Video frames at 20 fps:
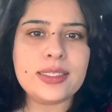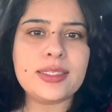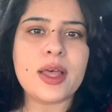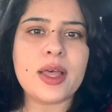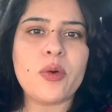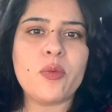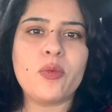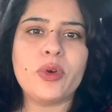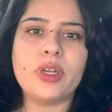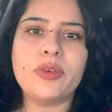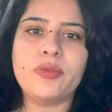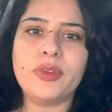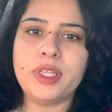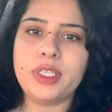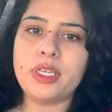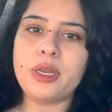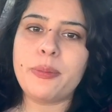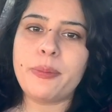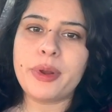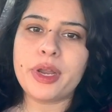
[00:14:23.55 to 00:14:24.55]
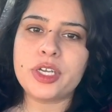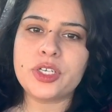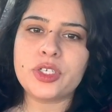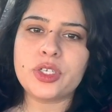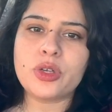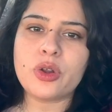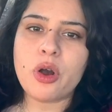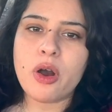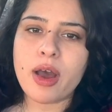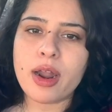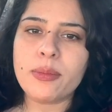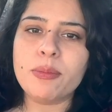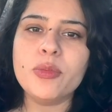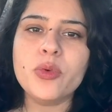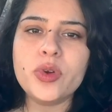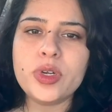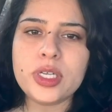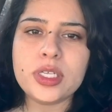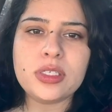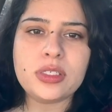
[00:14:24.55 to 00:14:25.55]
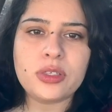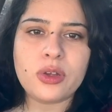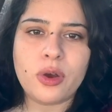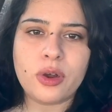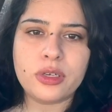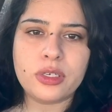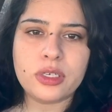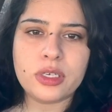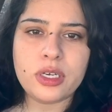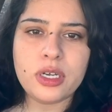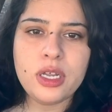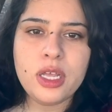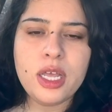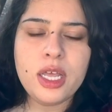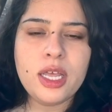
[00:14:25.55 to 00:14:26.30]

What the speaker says: someone with depression or mood disorder,